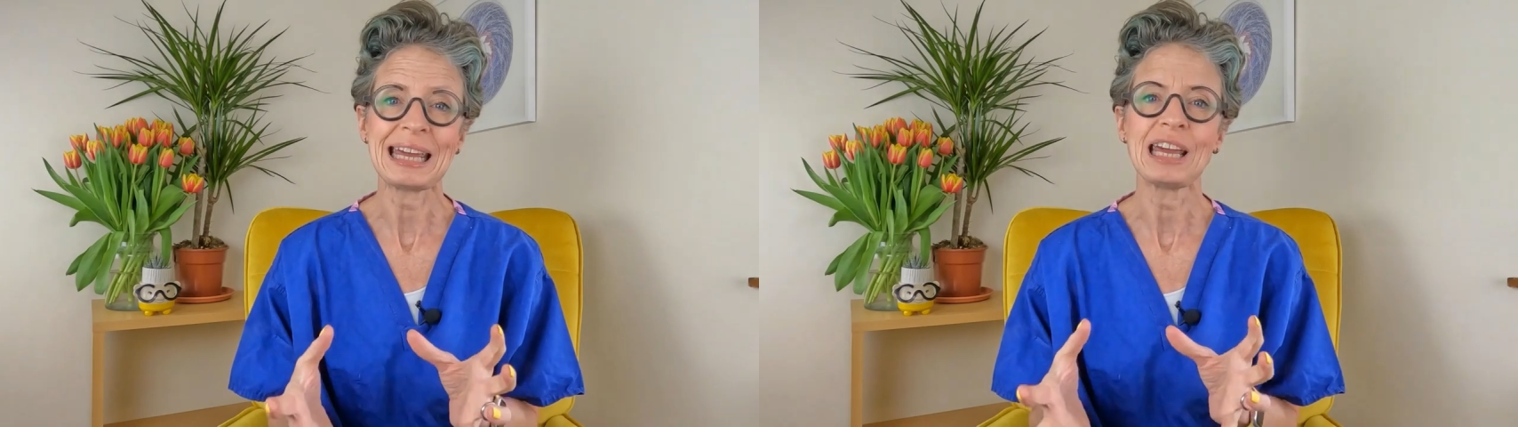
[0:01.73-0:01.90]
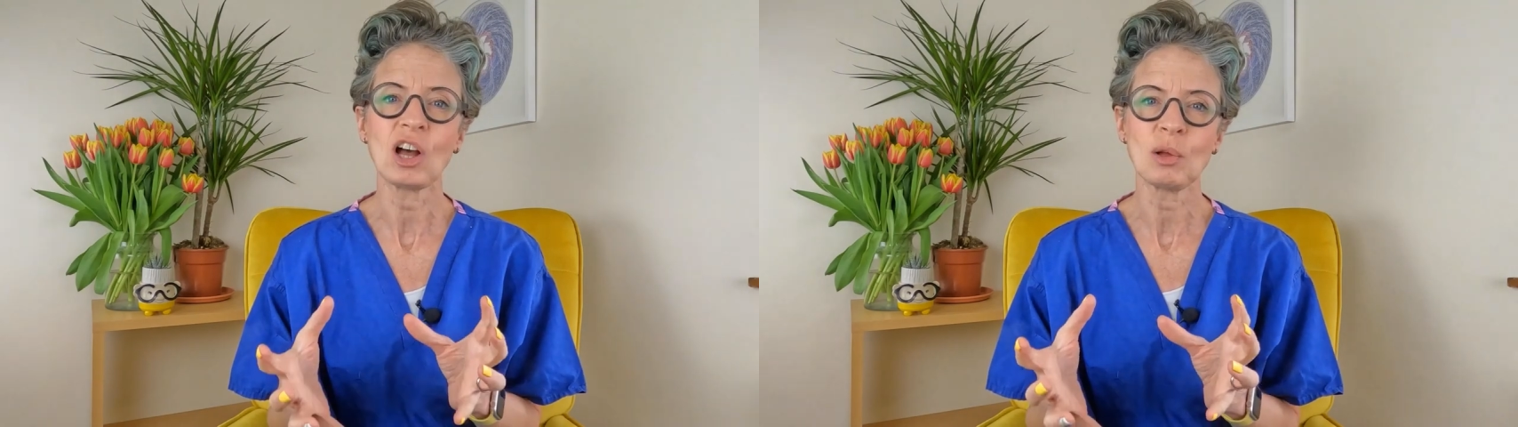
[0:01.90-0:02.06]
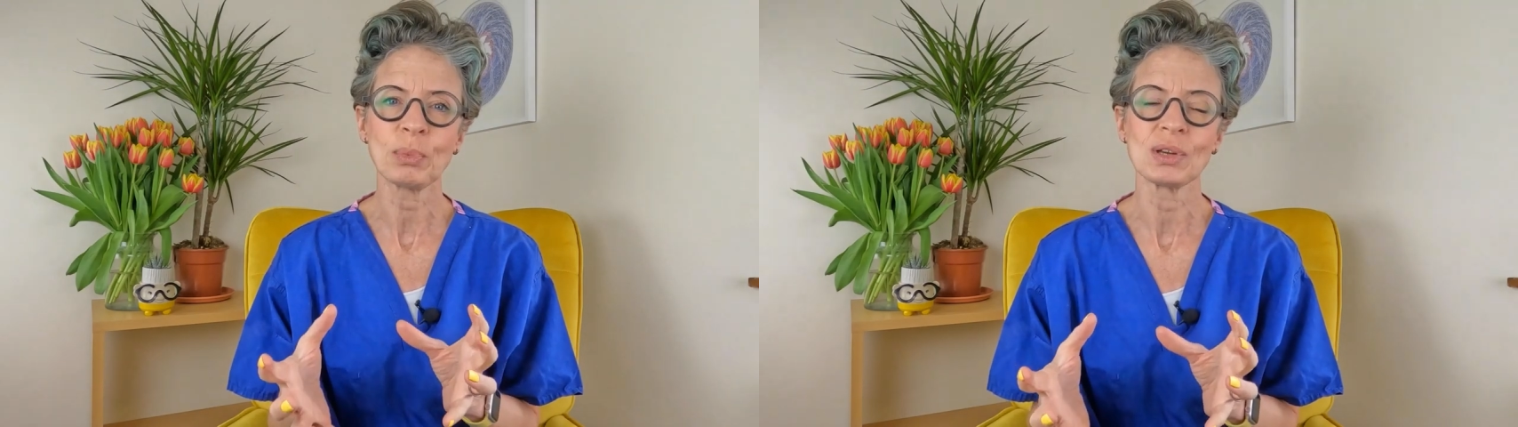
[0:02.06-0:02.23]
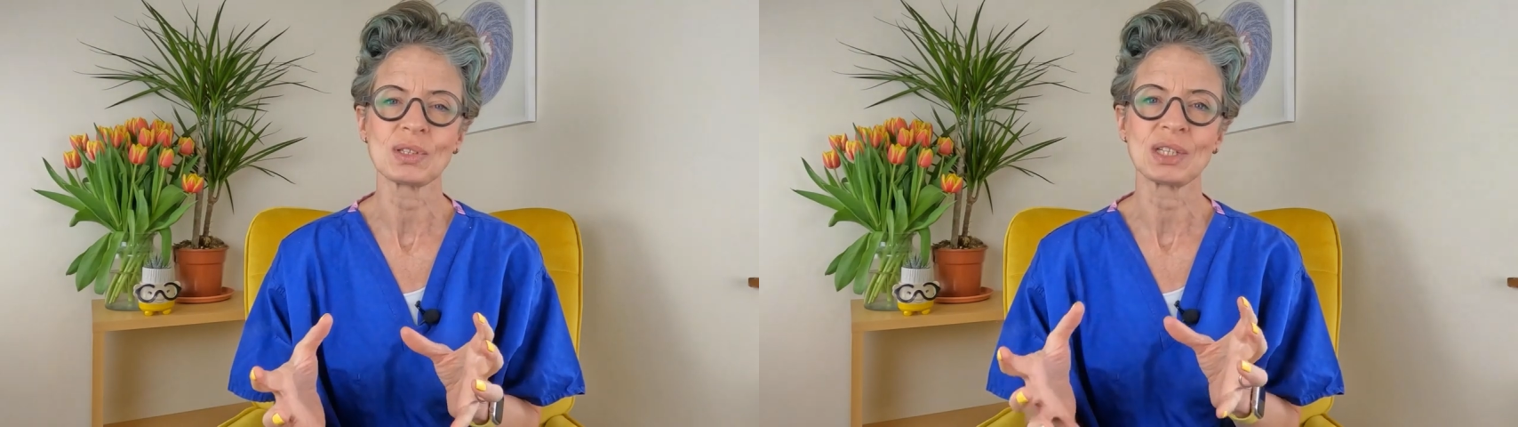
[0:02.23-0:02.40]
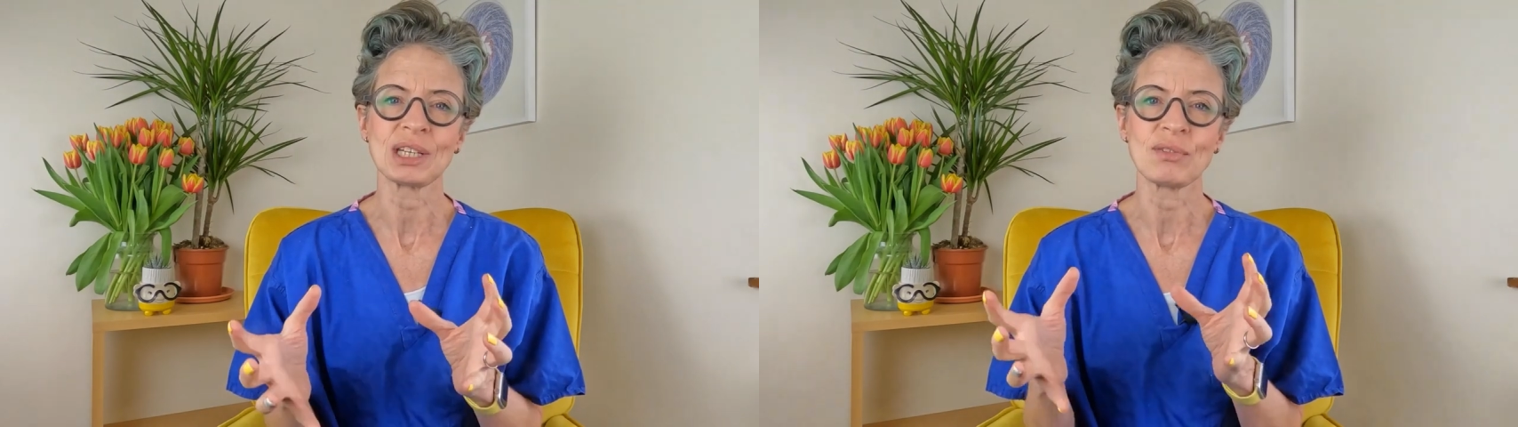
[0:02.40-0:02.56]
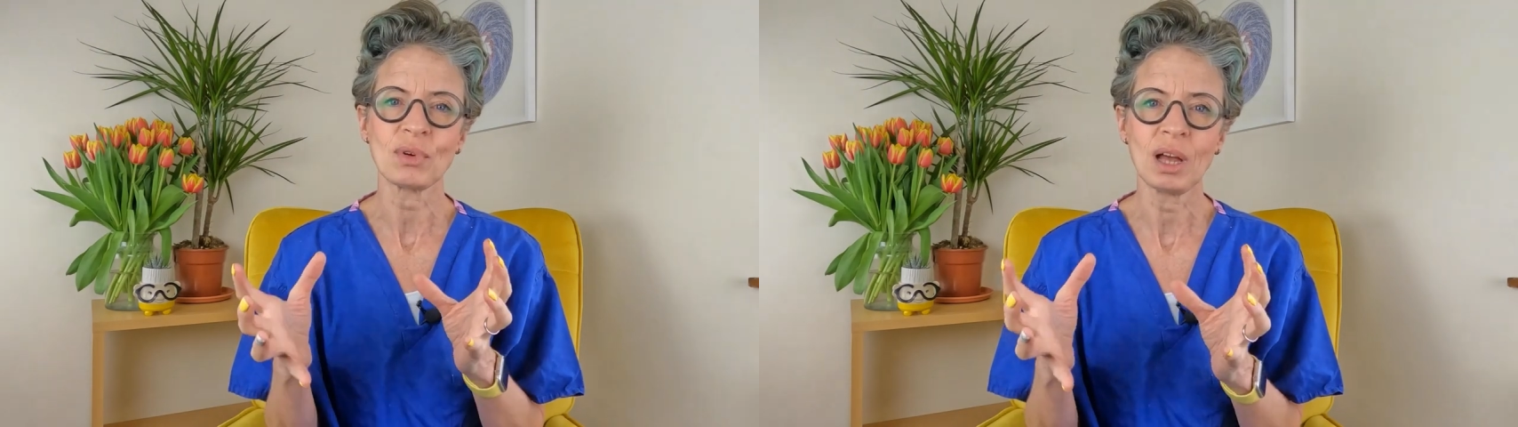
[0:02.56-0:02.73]

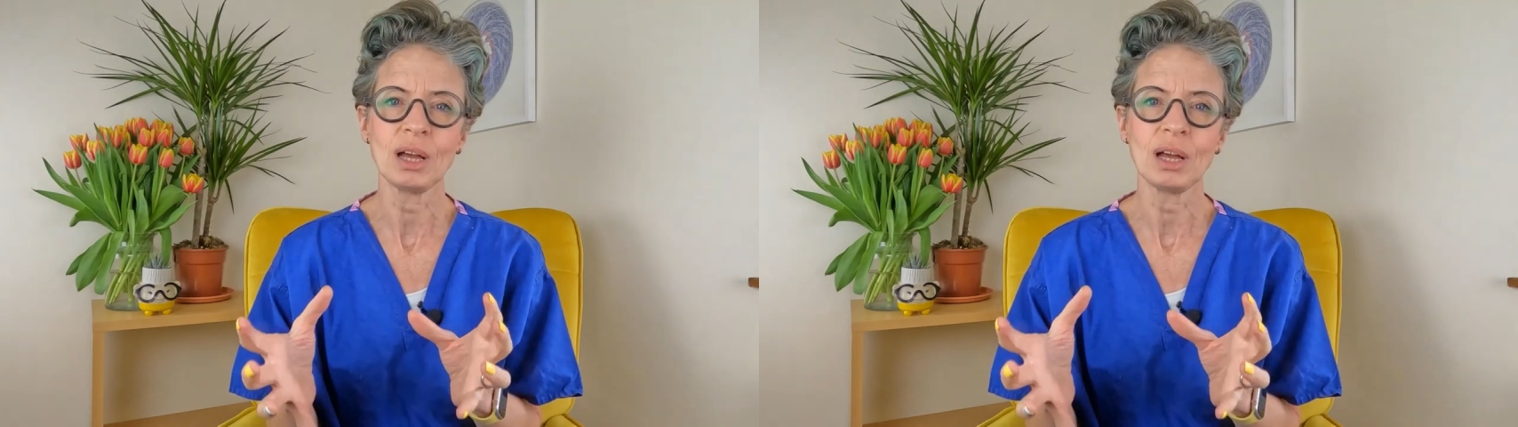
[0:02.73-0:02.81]
ER-positive,